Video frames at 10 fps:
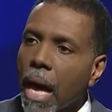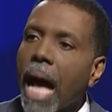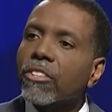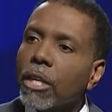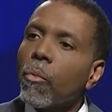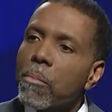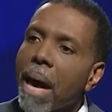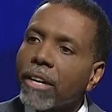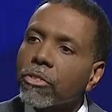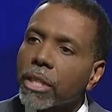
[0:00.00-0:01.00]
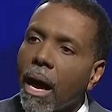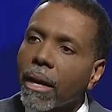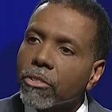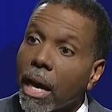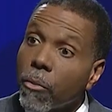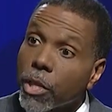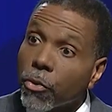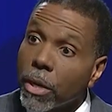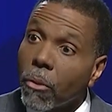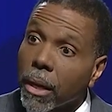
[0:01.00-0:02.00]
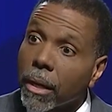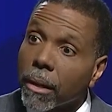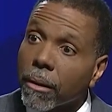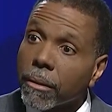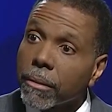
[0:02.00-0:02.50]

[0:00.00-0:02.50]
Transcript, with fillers: I said what matters to God is how we treat one another.